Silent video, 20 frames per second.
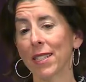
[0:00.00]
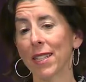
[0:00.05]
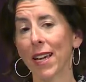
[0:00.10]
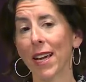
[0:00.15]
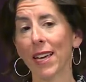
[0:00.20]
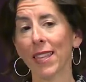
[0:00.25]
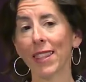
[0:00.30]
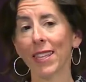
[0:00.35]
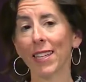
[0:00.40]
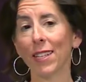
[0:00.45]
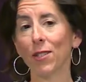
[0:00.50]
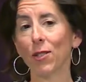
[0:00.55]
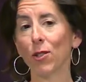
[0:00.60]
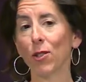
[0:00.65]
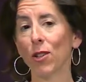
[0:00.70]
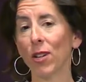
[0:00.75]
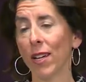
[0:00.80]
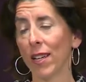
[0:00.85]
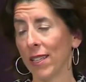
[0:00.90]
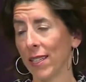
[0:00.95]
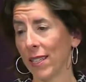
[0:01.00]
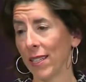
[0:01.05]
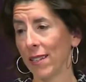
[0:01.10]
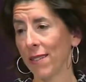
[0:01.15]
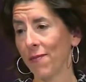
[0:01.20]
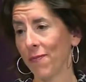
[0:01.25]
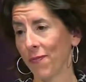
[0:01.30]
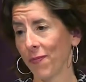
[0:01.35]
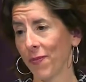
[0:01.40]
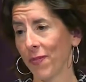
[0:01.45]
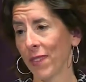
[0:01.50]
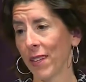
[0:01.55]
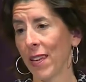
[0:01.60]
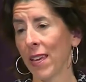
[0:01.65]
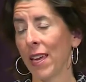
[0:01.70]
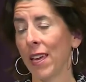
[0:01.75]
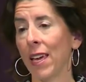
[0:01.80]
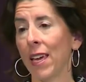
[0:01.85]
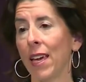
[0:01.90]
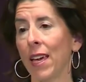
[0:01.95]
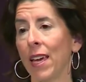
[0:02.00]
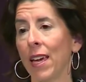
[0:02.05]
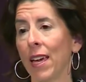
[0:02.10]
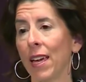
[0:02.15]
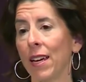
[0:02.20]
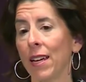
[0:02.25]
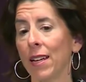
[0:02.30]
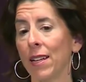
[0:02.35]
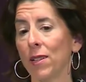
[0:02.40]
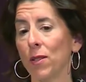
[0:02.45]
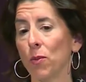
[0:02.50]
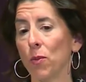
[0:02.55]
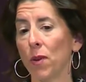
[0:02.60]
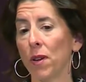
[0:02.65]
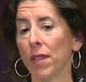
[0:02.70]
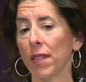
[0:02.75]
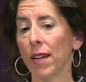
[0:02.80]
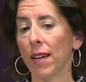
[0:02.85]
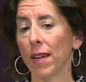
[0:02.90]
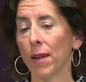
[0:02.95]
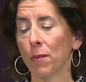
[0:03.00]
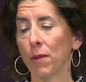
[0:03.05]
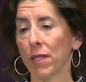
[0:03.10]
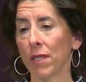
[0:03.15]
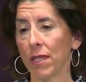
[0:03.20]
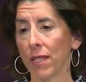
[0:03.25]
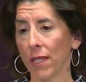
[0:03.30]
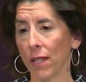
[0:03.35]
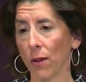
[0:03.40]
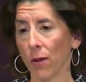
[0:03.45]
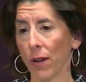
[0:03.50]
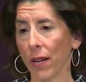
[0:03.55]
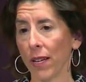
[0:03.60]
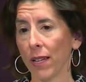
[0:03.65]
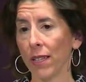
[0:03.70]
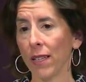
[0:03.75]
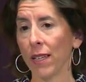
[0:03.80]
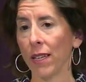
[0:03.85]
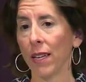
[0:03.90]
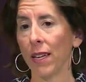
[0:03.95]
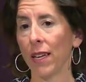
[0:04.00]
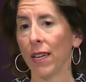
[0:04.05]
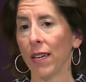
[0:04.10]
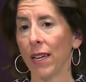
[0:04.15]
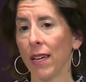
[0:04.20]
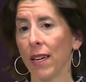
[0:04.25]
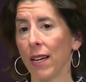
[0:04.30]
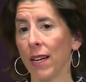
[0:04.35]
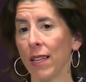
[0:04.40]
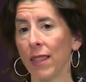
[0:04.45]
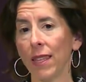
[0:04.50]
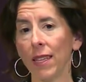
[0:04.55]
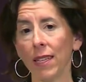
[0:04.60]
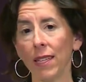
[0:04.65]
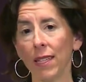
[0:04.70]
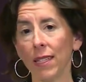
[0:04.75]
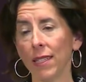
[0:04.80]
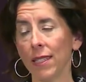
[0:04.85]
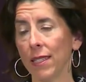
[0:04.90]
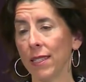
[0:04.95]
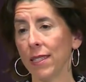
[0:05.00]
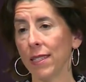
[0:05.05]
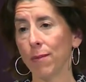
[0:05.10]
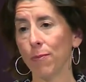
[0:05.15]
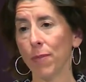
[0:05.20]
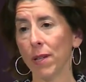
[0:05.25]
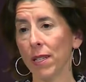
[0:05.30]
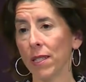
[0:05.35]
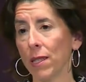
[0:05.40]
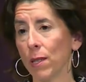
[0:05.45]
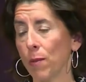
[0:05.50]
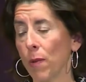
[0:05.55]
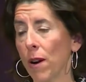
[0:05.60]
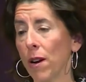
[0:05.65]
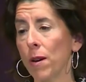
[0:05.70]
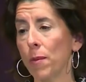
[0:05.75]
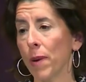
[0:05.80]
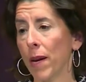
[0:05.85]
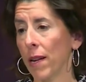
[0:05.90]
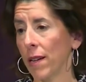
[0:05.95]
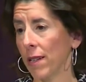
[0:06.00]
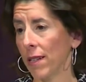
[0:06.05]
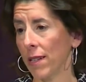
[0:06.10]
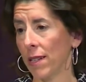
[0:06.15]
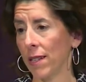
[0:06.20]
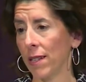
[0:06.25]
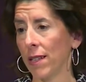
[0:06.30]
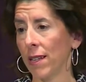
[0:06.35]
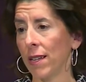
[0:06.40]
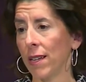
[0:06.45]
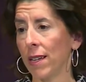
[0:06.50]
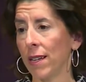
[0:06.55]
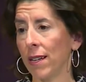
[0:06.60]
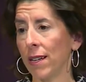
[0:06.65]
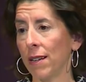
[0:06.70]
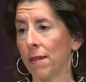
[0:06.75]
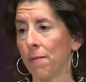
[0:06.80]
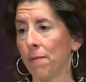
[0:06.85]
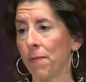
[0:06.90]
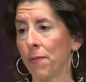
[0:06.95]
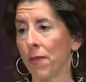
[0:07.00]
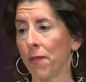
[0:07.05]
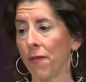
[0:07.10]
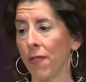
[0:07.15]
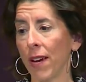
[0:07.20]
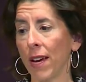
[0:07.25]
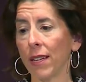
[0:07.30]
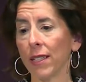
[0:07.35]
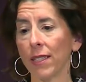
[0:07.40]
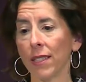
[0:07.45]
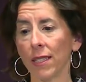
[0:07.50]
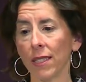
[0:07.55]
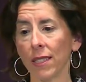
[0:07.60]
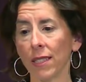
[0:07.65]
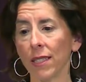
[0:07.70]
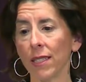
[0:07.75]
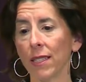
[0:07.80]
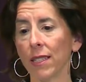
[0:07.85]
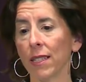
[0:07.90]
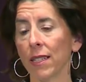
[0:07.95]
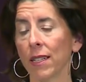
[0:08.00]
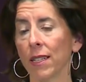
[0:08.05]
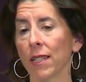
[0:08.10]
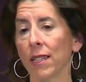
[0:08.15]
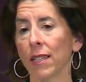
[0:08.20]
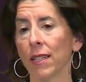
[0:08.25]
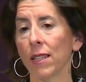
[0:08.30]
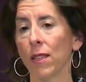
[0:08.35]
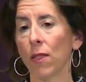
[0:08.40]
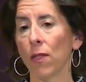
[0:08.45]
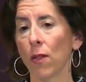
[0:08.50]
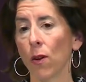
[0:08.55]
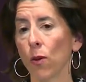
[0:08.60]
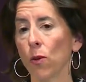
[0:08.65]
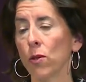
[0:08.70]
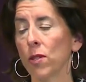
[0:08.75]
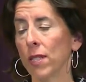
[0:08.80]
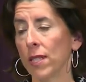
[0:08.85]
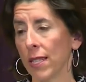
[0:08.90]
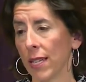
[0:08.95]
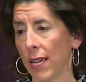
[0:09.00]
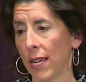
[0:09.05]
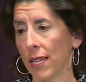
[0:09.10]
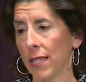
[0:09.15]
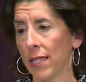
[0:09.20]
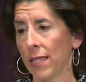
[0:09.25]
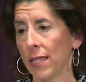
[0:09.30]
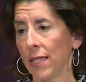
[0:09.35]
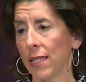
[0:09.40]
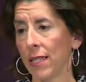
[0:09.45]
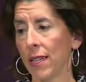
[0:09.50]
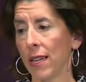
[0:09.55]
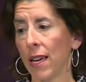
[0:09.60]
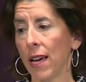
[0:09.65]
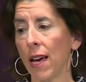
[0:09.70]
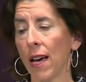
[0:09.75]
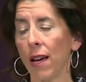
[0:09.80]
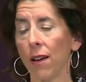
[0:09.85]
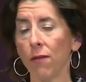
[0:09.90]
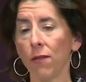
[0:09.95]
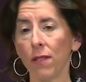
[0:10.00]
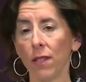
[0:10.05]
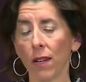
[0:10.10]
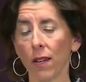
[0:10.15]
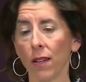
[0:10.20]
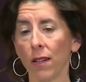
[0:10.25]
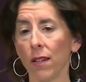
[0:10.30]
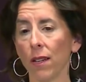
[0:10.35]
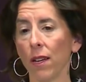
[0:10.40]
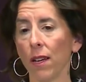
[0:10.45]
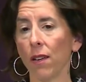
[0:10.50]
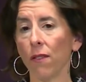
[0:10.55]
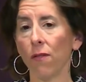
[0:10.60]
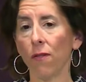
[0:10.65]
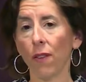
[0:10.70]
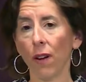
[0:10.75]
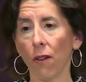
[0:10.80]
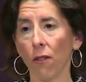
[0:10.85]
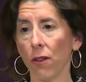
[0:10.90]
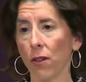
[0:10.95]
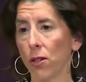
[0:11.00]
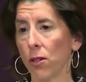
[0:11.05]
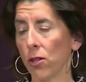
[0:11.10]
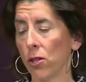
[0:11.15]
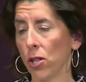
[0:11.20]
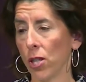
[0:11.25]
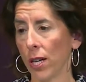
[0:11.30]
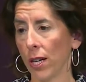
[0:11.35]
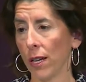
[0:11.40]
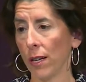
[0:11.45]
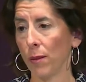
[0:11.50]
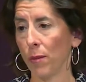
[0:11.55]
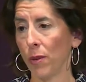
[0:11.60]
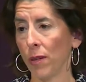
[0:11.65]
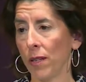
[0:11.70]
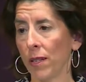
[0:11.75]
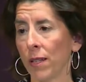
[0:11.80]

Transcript: I think it's a good idea, and it is one that I am considering. And I think he's being smart about it. Um, the fact is, those states have done a very good job